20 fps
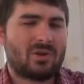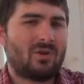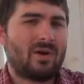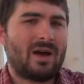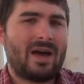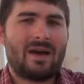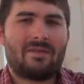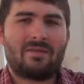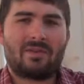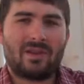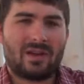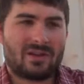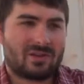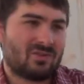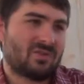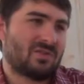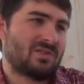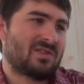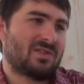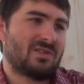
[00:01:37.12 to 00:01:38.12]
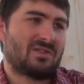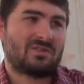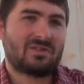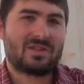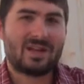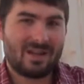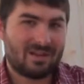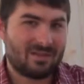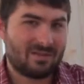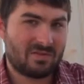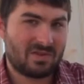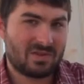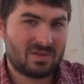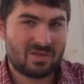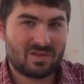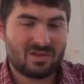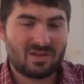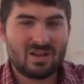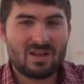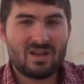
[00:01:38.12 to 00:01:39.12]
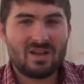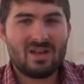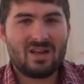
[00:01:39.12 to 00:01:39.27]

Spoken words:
don't have electricity or television,